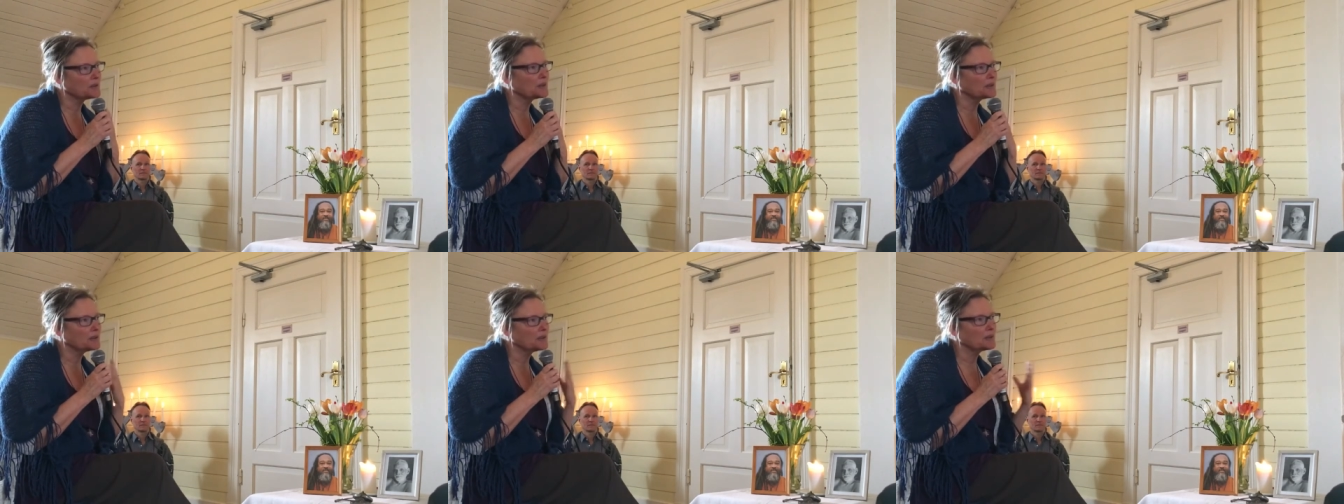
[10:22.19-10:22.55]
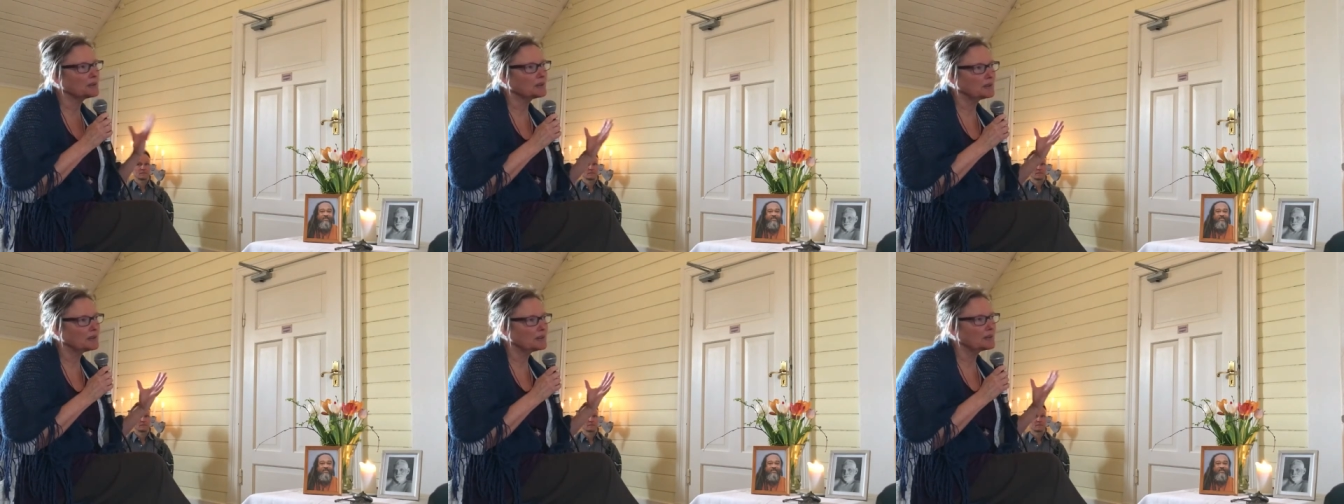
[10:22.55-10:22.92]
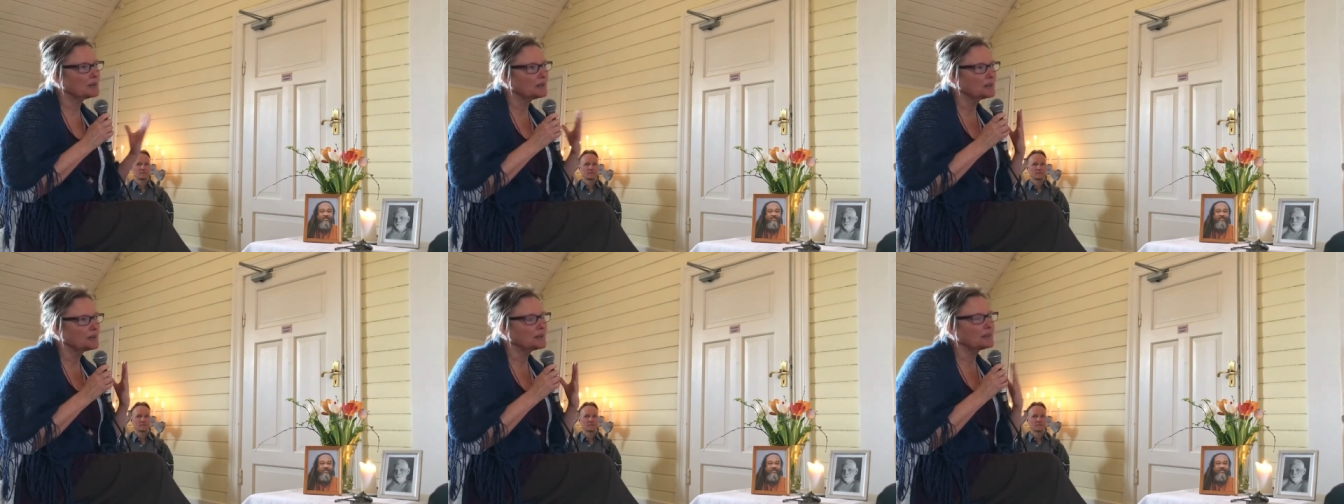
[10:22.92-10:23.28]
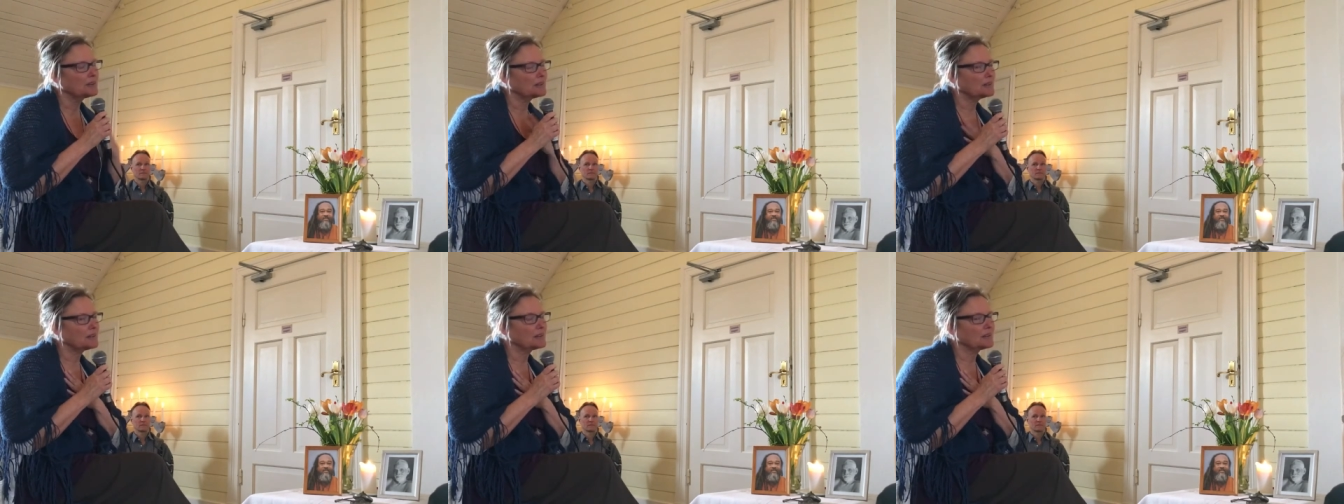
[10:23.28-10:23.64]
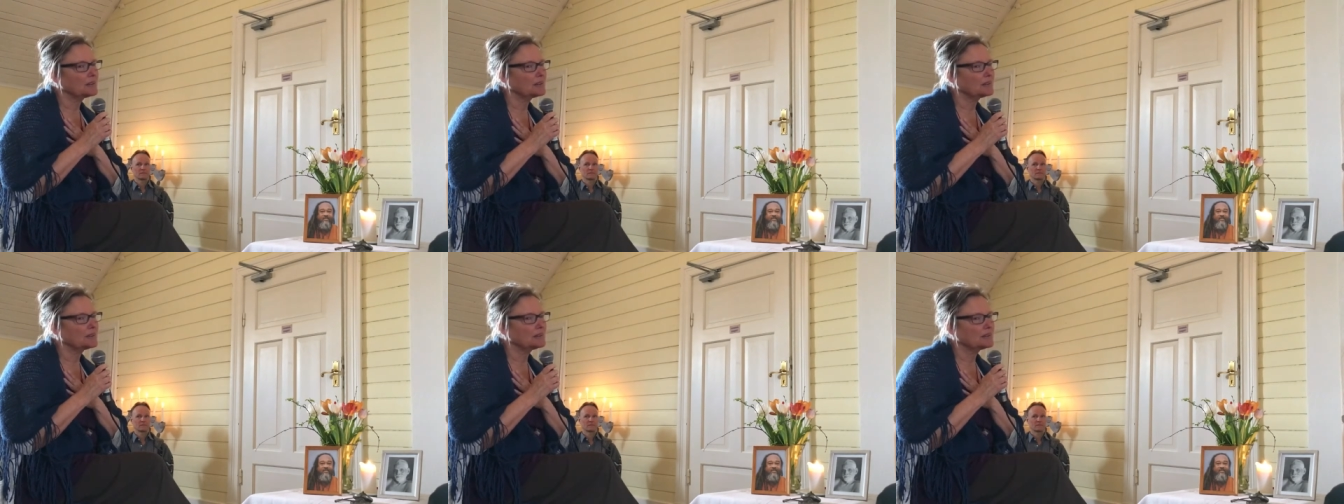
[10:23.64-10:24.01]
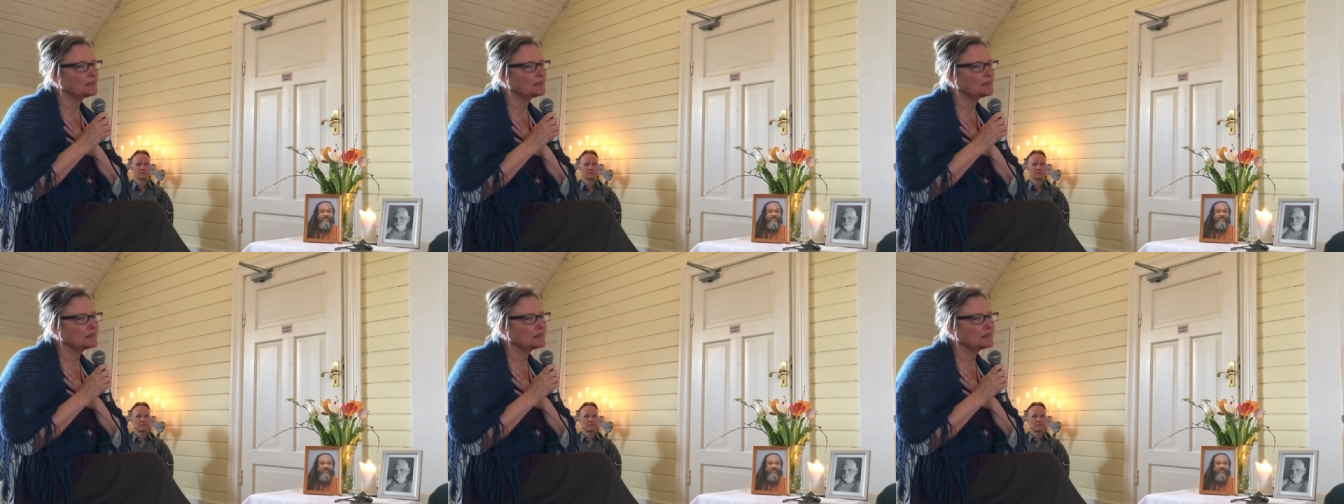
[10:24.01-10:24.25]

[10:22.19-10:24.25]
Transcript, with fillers: Okay. Uh, yes.